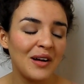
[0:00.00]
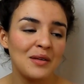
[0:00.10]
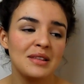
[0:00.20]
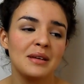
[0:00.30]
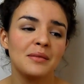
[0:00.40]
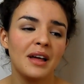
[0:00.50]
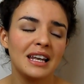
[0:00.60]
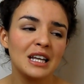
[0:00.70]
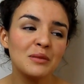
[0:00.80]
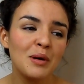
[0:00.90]
found it
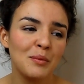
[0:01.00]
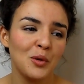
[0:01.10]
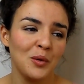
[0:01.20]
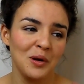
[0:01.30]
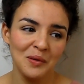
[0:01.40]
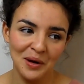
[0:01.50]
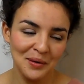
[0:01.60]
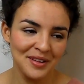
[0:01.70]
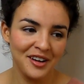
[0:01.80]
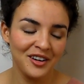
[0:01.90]
a little bit boring when
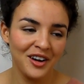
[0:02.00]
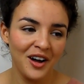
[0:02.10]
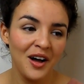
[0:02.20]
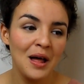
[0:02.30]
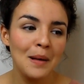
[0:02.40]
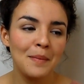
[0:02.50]
I was younger.